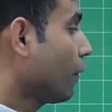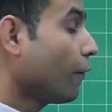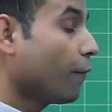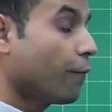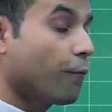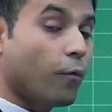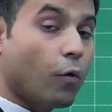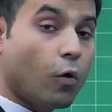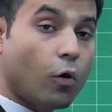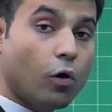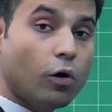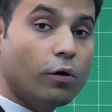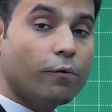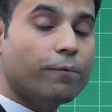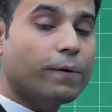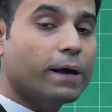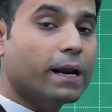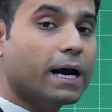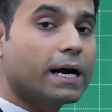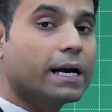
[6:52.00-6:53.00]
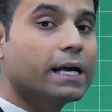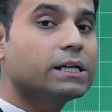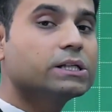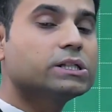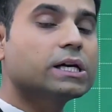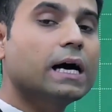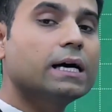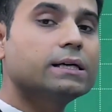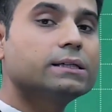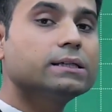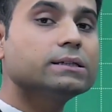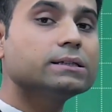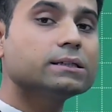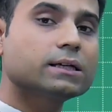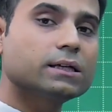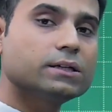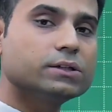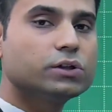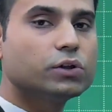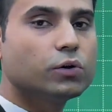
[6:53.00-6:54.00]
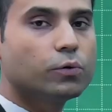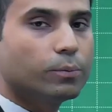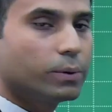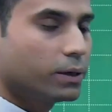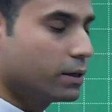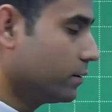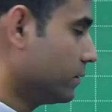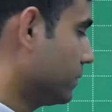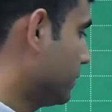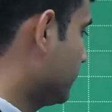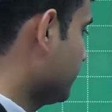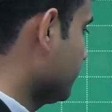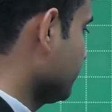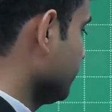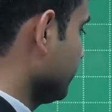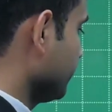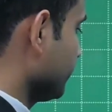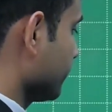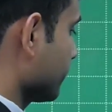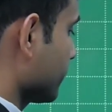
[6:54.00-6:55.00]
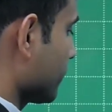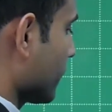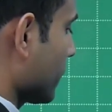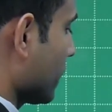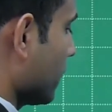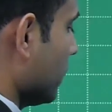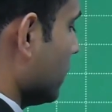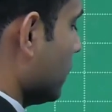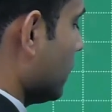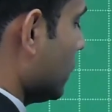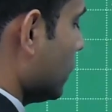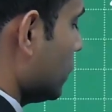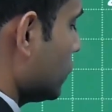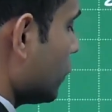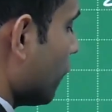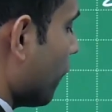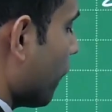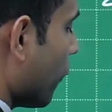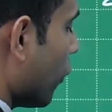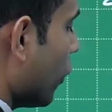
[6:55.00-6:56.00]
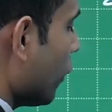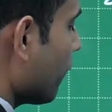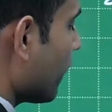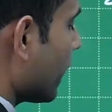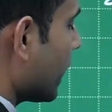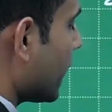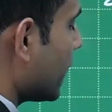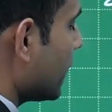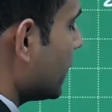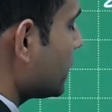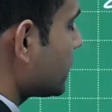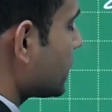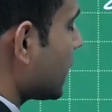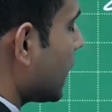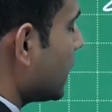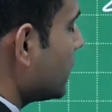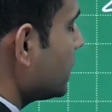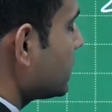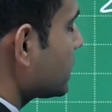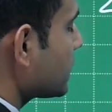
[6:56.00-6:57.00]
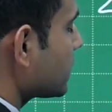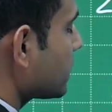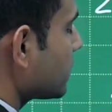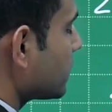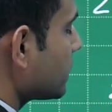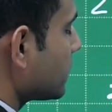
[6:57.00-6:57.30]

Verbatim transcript: 4 Faraday charge is consumed. So, 4 Faraday charge